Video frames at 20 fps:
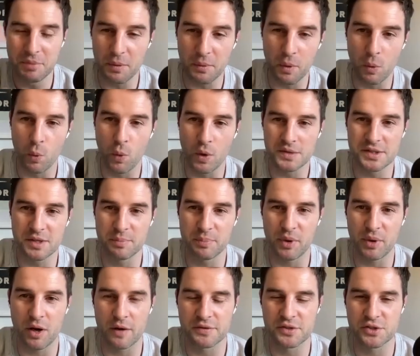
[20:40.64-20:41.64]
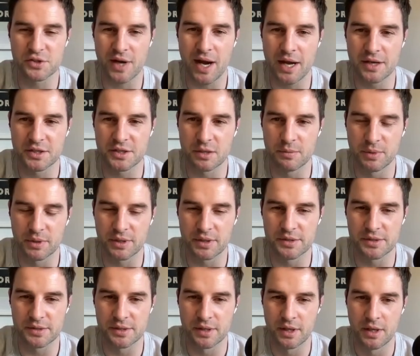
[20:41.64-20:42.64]
But what was it part of strategy?
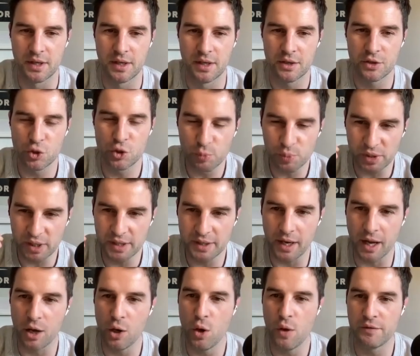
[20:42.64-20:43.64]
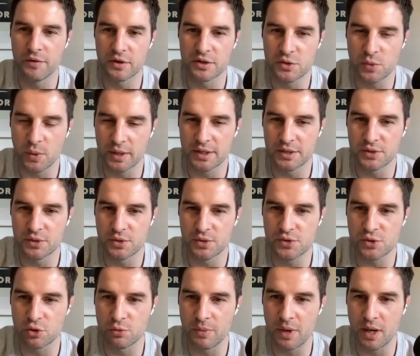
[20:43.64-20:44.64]
Because you played out of your 22
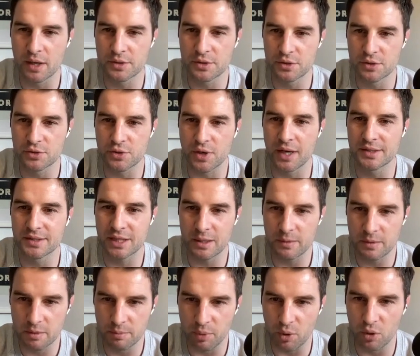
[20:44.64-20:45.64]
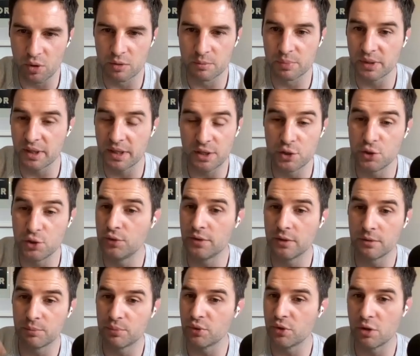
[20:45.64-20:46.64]
so much. You tried to keep the ball in play. You
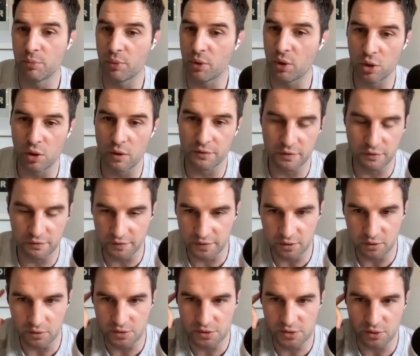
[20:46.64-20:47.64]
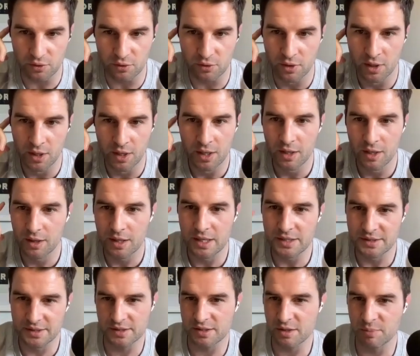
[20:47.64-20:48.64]
didn't put the ball off the field. So
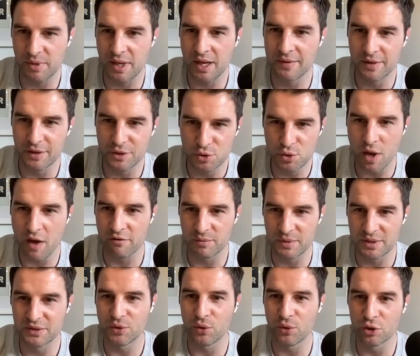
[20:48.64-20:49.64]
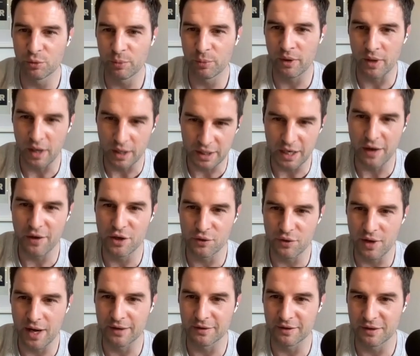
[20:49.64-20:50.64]
is this a plan that you haven't been told about and now
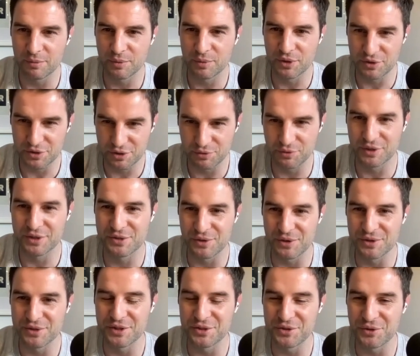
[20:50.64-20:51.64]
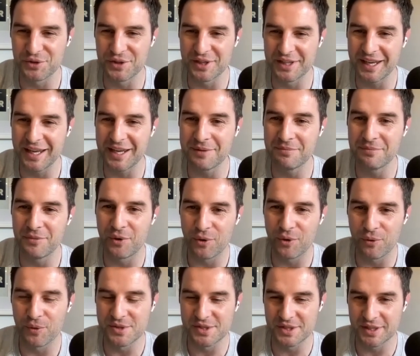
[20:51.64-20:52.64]
you're angry because you were exhausted during the game?
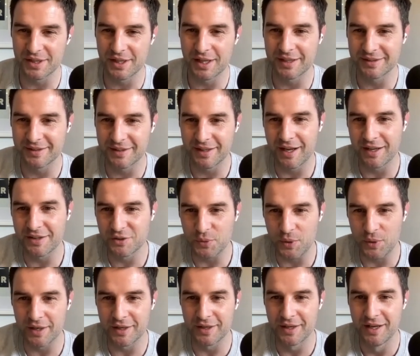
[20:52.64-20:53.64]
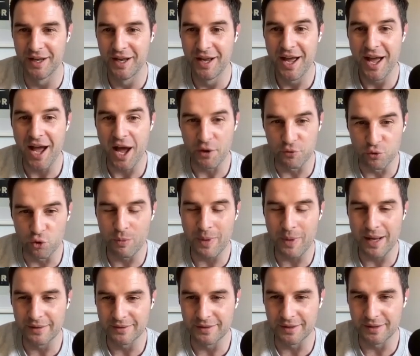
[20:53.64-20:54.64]
Or was it like, did Antoine and
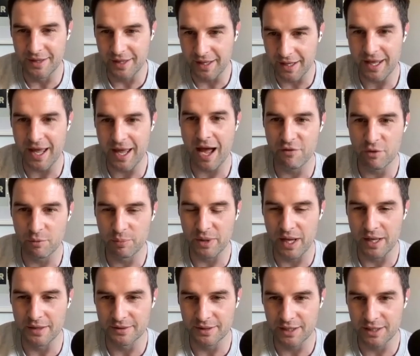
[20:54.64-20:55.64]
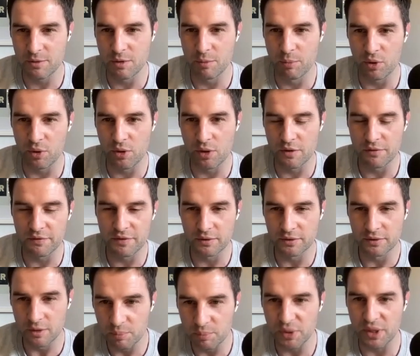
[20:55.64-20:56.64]
Romain, did they have a plan to keep the ball on the
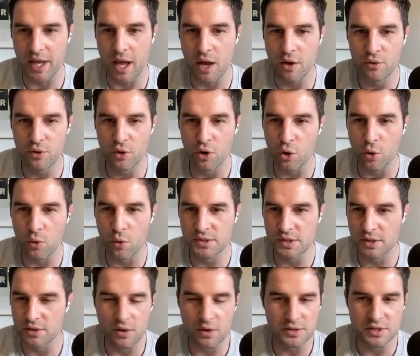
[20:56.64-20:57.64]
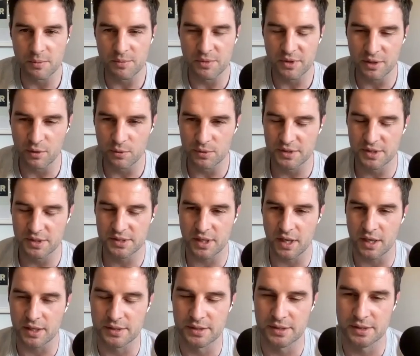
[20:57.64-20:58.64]
field and play out? Or was it not something that was
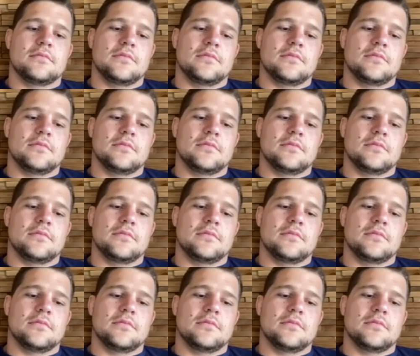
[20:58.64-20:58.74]
discussed?